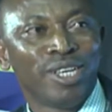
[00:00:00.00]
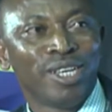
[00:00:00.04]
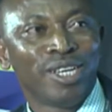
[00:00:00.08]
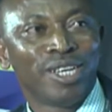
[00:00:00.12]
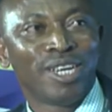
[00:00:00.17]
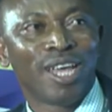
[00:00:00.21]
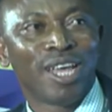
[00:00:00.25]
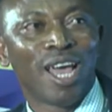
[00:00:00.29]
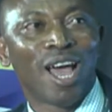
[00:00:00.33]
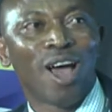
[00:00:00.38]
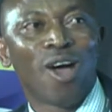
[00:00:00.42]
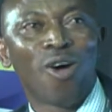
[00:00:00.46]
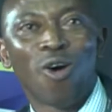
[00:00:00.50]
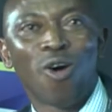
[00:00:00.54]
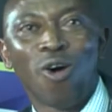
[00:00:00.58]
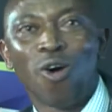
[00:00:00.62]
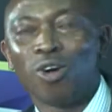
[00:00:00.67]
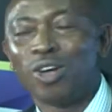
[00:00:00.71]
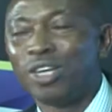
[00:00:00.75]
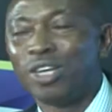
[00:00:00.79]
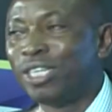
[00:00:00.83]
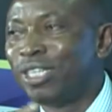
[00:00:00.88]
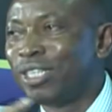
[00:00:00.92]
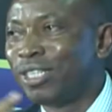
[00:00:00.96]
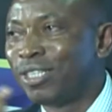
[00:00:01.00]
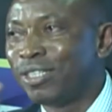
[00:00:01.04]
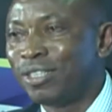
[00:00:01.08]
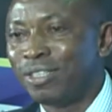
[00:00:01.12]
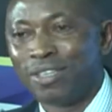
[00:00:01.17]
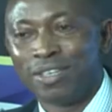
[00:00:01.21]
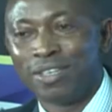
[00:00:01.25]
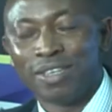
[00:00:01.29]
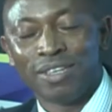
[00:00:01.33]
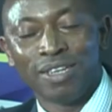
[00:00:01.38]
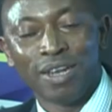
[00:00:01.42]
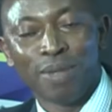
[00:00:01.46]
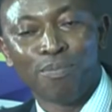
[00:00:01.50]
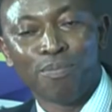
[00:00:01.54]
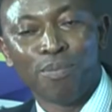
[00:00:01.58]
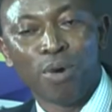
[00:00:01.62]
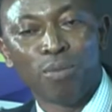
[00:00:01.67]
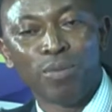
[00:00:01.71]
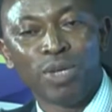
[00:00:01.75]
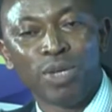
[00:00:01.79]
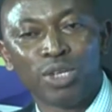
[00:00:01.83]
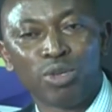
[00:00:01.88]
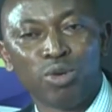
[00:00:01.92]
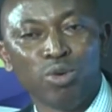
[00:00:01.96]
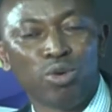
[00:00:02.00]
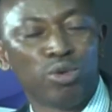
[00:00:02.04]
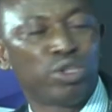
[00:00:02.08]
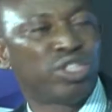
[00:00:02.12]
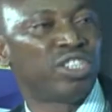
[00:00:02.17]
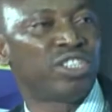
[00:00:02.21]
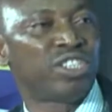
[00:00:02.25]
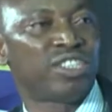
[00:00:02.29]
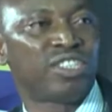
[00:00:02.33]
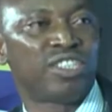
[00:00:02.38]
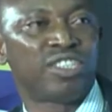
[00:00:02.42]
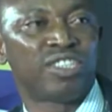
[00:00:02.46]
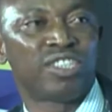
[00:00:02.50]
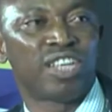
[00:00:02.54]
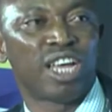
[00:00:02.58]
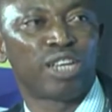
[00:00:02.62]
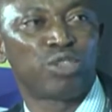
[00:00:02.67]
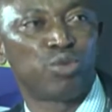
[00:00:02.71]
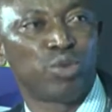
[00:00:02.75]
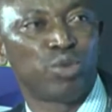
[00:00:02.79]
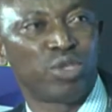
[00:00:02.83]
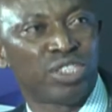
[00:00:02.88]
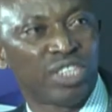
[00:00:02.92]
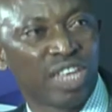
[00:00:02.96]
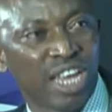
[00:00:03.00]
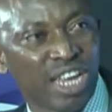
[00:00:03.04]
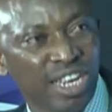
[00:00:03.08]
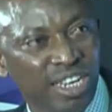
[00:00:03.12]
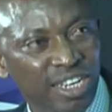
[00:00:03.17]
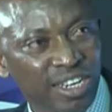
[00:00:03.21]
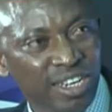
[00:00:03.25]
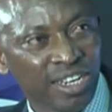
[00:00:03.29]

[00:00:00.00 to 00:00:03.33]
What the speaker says: They are all in the public notices that we send.